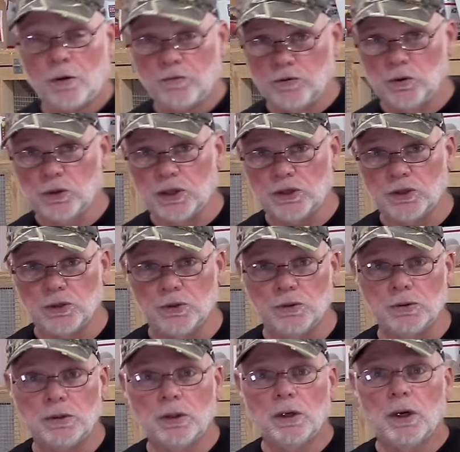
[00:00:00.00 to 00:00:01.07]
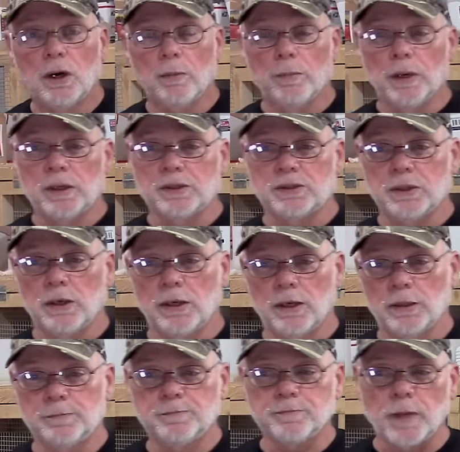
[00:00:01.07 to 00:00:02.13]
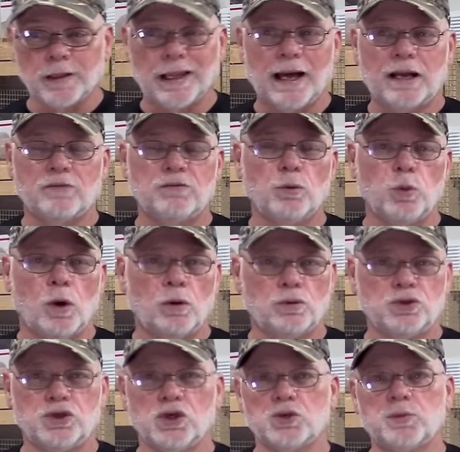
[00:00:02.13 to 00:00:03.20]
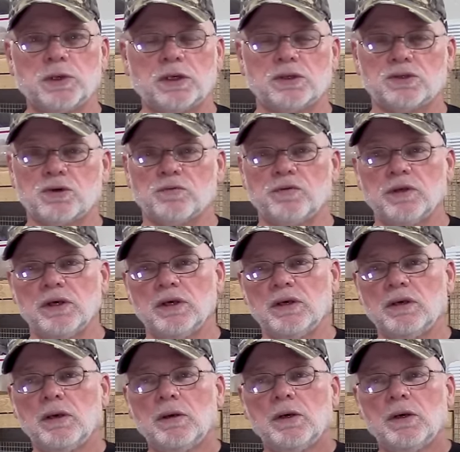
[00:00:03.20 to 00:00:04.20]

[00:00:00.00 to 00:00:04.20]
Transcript: a few that do, but uh, a lot of them won't, just because of the